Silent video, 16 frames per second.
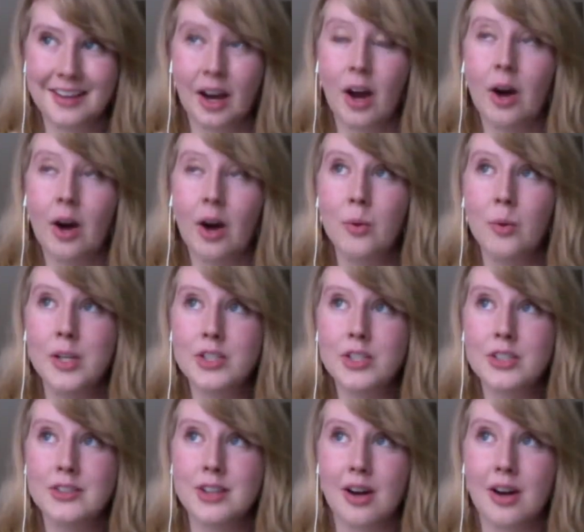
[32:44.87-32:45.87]
Oh, we
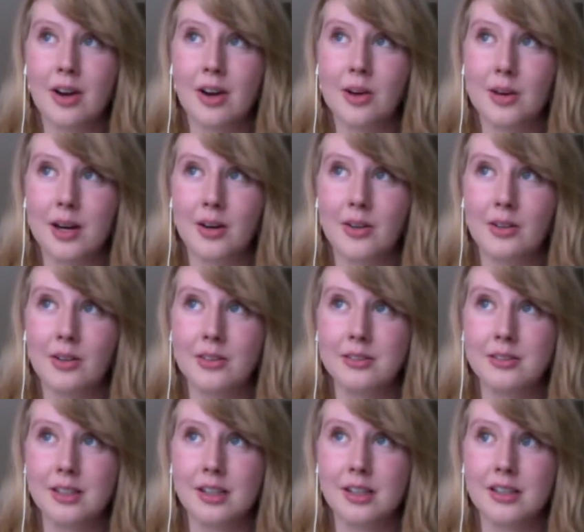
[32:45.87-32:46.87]
should talk about
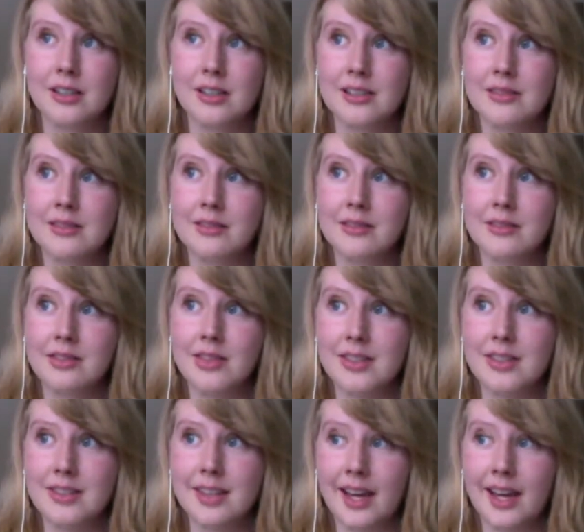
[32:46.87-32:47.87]
the
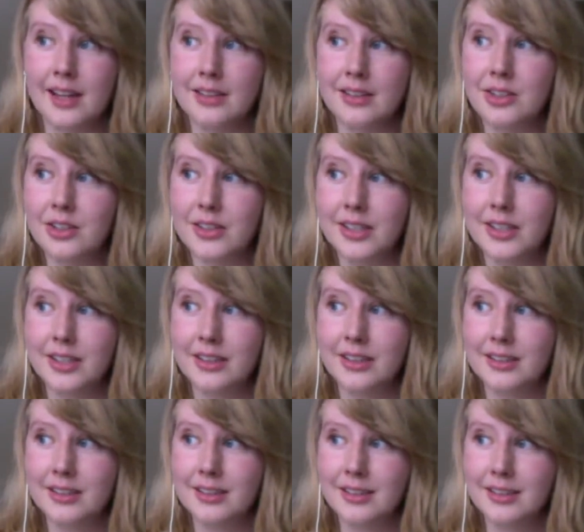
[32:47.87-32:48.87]
Scad
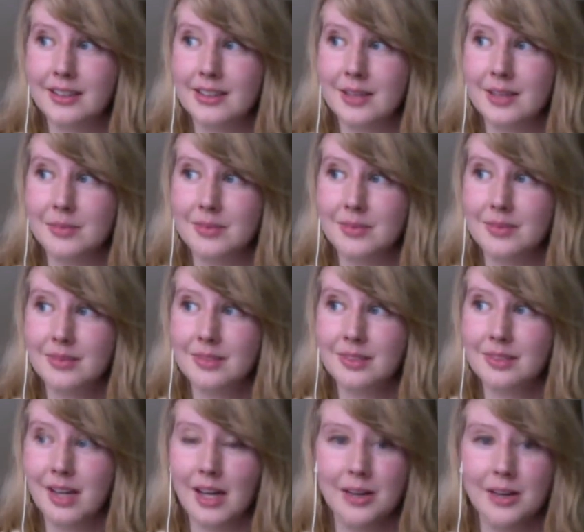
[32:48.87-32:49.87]
Clinic, except
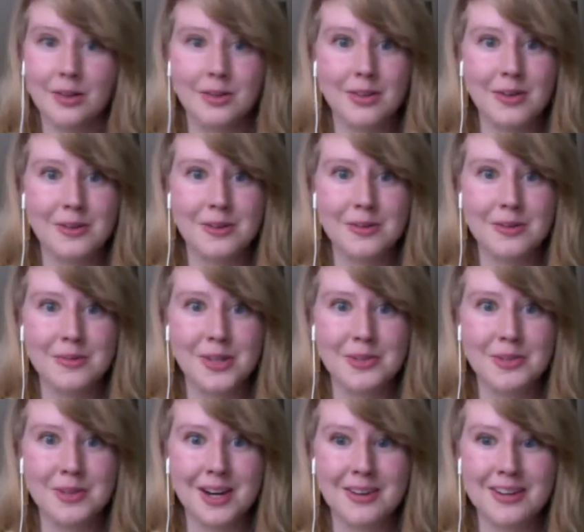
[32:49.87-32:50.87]
I don't know much
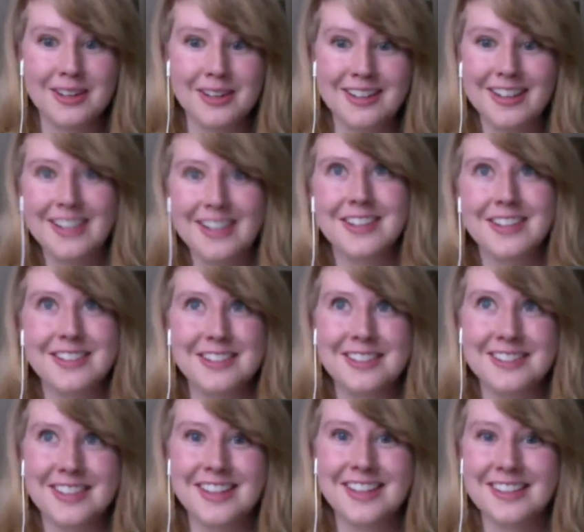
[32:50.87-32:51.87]
about it. It does
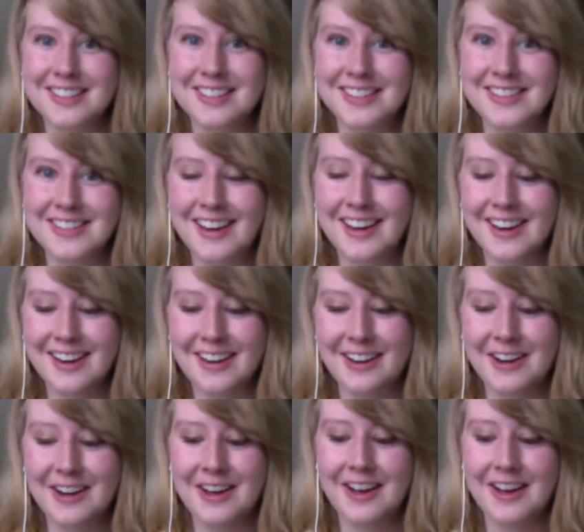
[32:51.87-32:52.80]
exist. It's there.